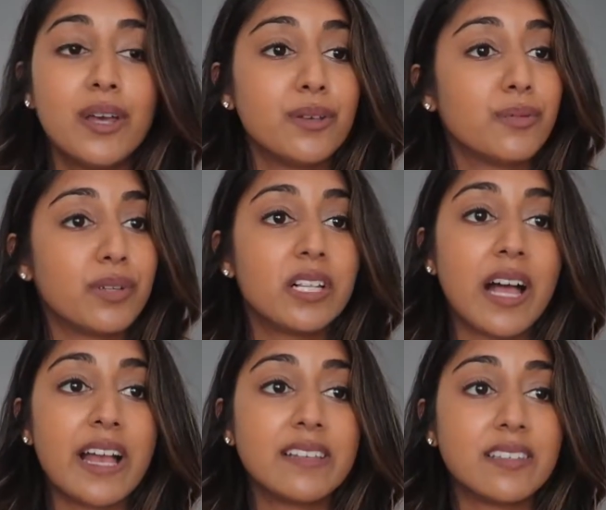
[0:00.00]
You'll
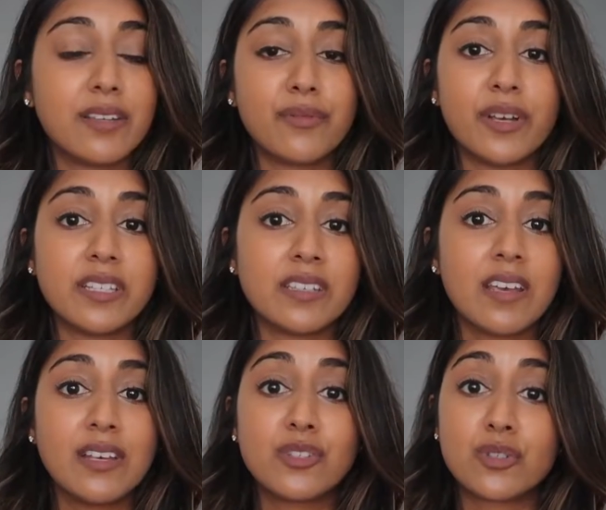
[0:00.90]
realize the different
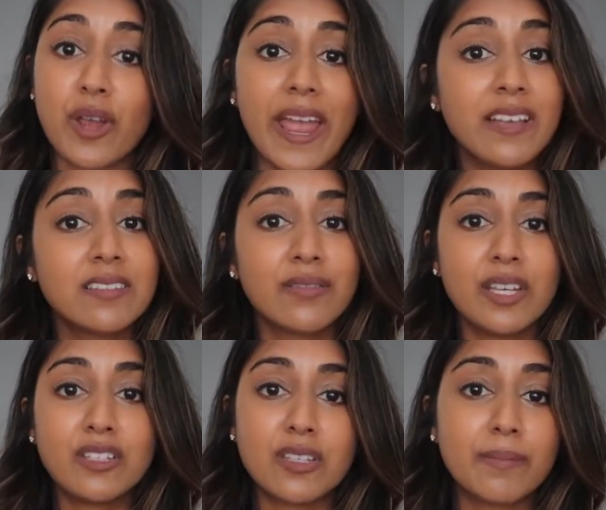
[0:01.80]
strengths of
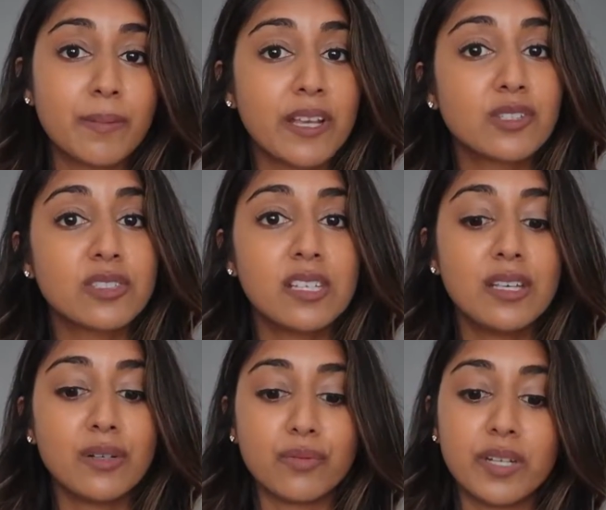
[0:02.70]
each
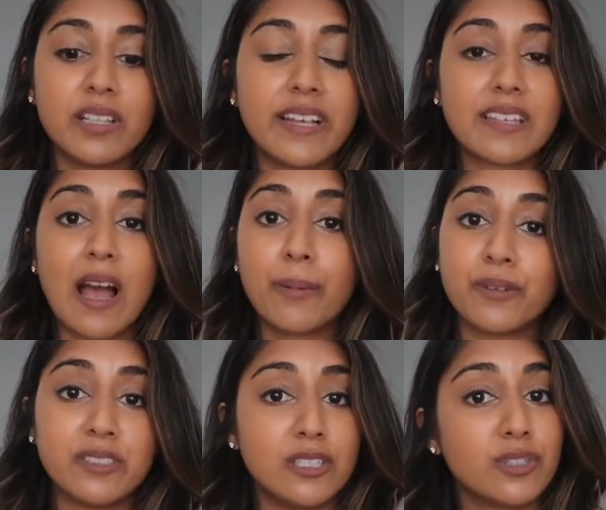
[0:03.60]
subspecialty. You'll realize how
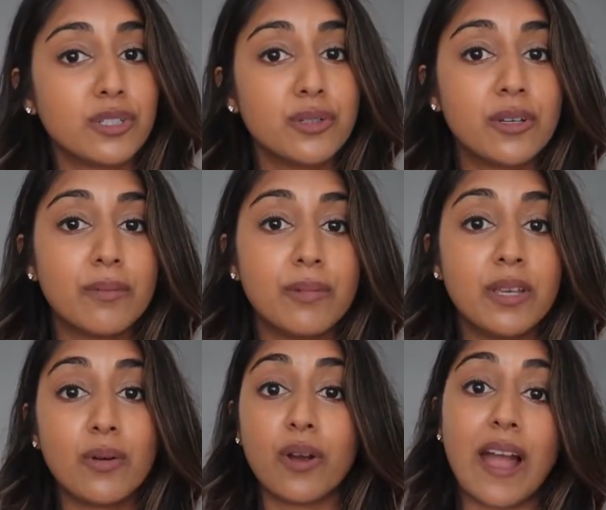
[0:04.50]
procedural you can
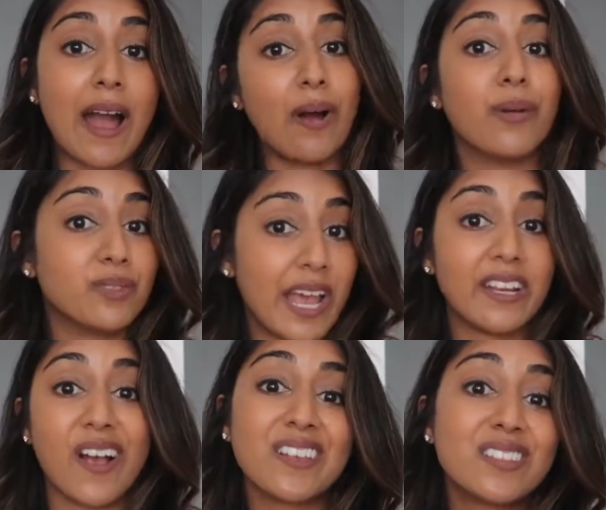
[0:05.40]
be or how
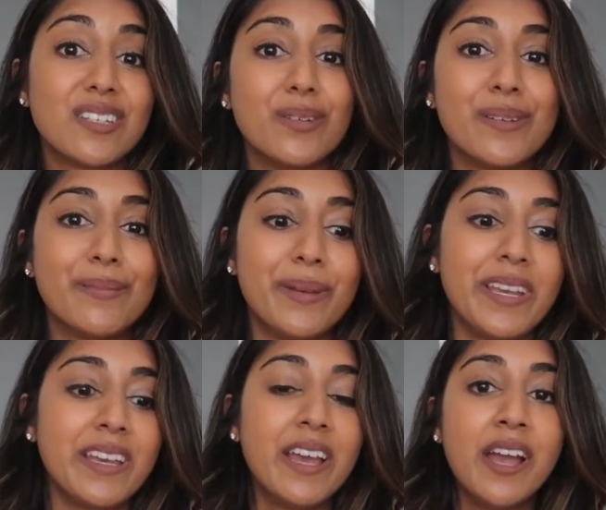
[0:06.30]
diagnostic you can
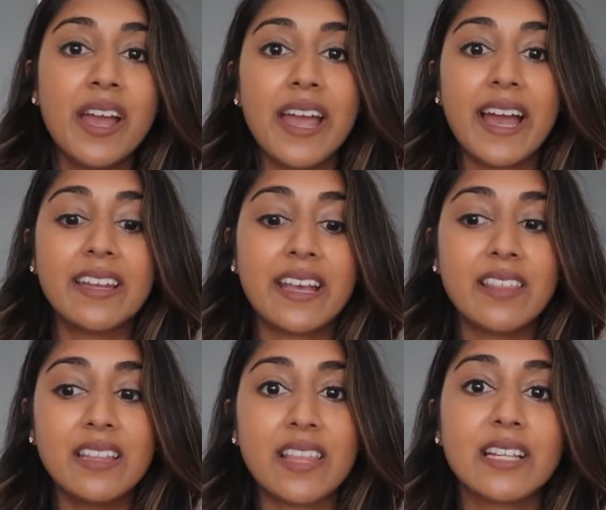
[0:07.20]
be. And I
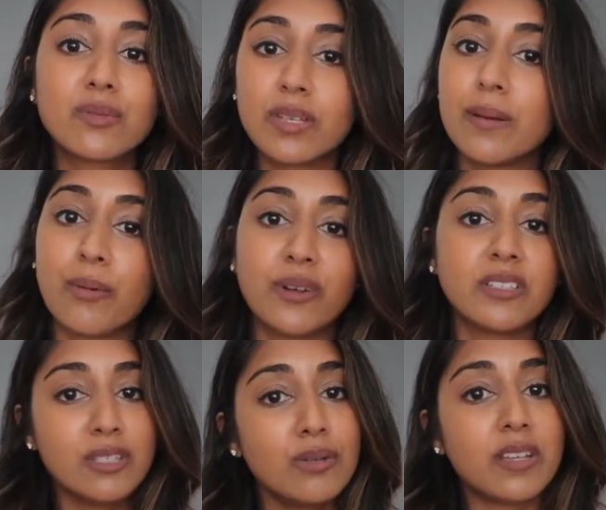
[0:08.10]
think that's really
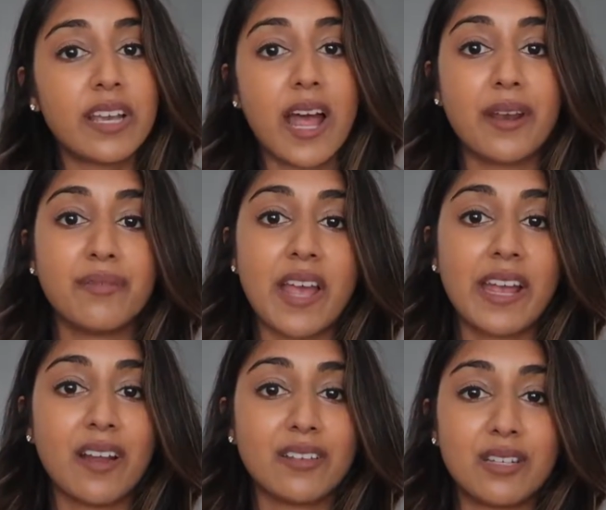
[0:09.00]
important too, to get out of
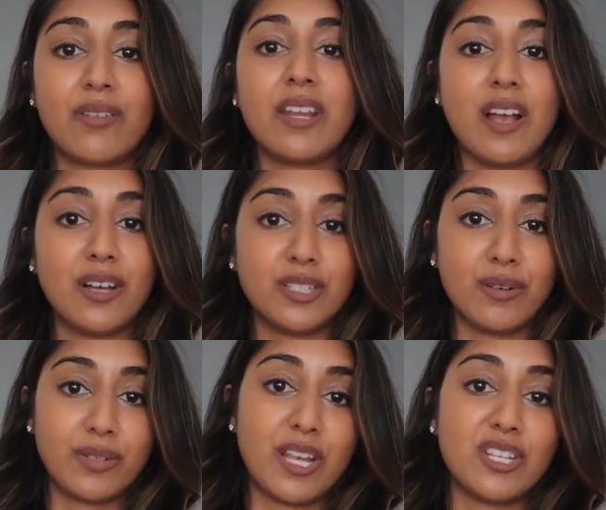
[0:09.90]
diagnostic radiology
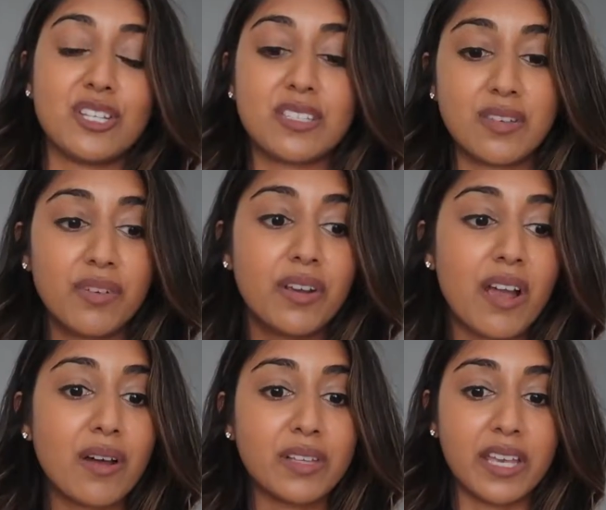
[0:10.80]
rotation, is to figure
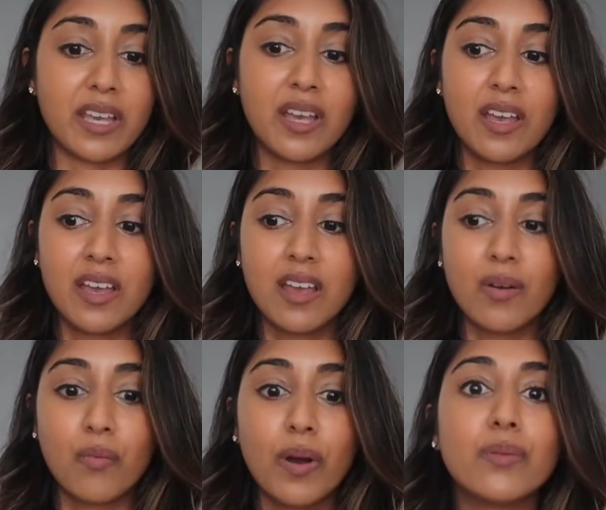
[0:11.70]
out like
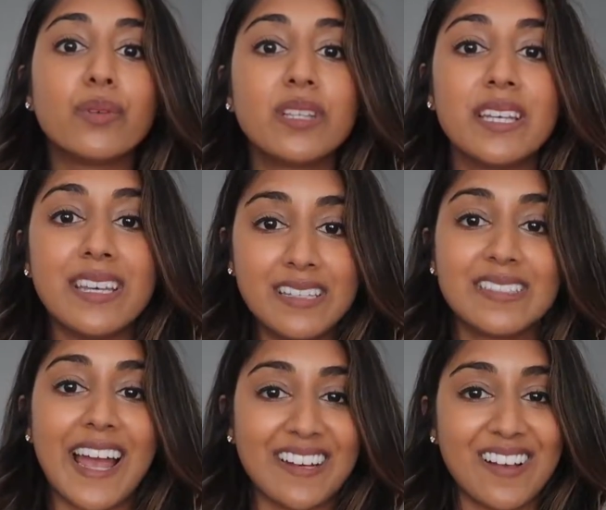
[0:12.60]
what really
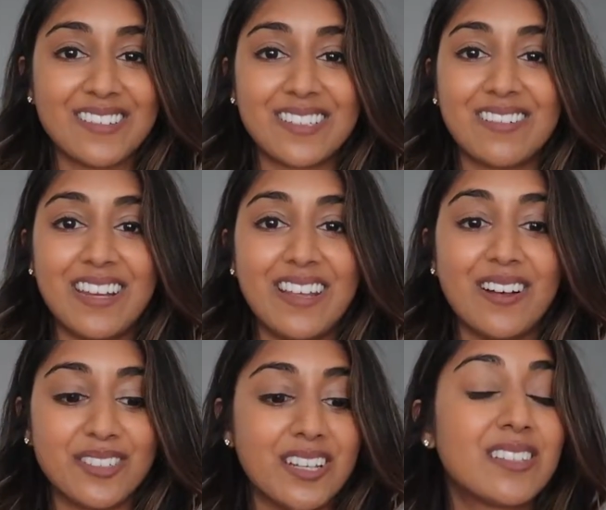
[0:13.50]
is diagnostic
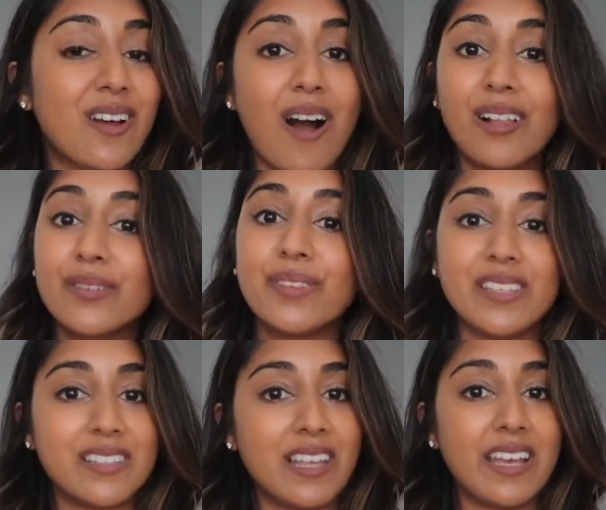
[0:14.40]
radiology, and it's all of
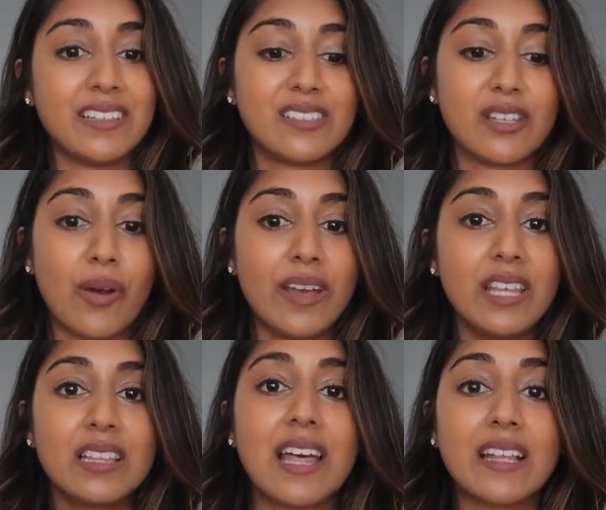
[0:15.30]
these things. So I
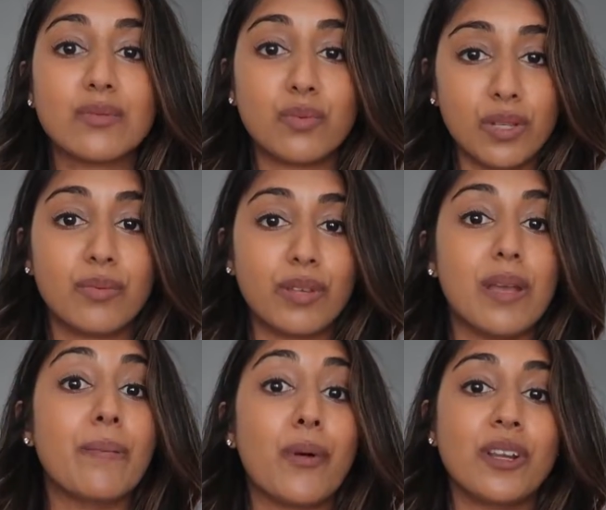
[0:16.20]
think that's really,
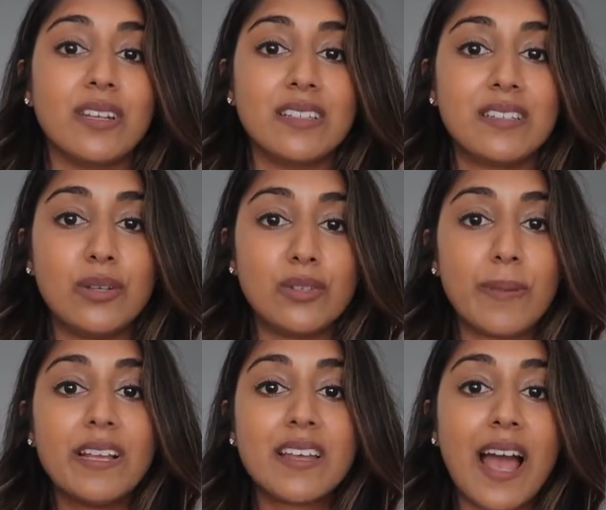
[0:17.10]
really important, is to
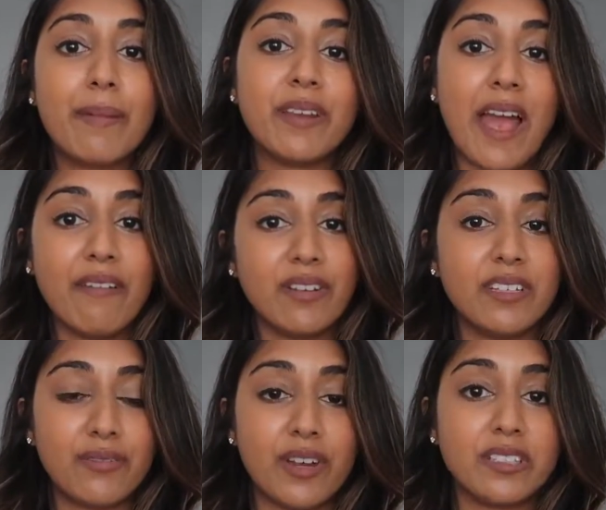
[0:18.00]
spend time in every
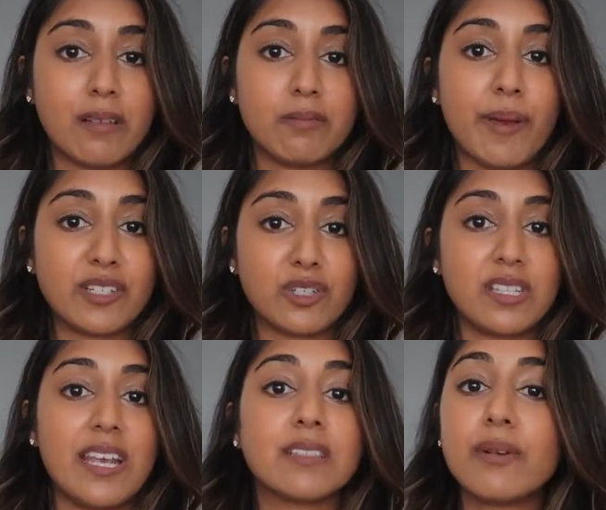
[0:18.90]
different
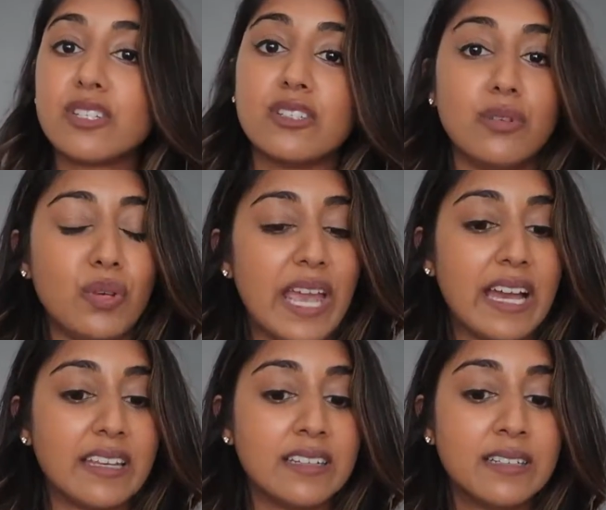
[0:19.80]
subspecialty as much as you
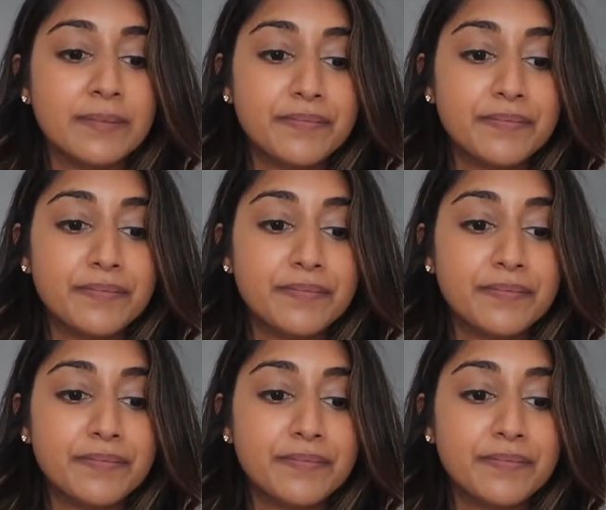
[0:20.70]
can.